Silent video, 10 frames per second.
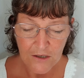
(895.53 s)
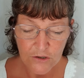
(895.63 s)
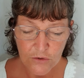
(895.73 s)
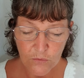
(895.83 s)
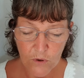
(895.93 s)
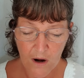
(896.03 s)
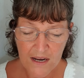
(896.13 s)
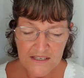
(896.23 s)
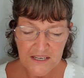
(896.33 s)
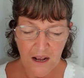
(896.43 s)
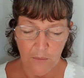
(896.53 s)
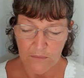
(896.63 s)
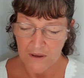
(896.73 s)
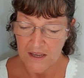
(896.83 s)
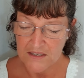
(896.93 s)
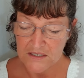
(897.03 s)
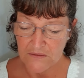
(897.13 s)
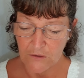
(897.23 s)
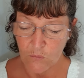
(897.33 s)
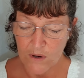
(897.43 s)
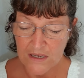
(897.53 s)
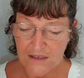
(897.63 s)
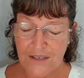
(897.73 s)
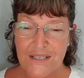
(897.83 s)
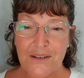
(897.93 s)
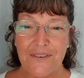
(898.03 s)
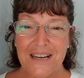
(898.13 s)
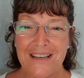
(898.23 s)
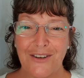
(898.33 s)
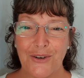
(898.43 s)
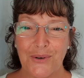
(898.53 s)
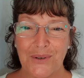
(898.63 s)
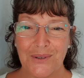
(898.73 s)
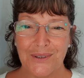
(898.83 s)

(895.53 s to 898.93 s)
To rise up as if on wings of an eagle.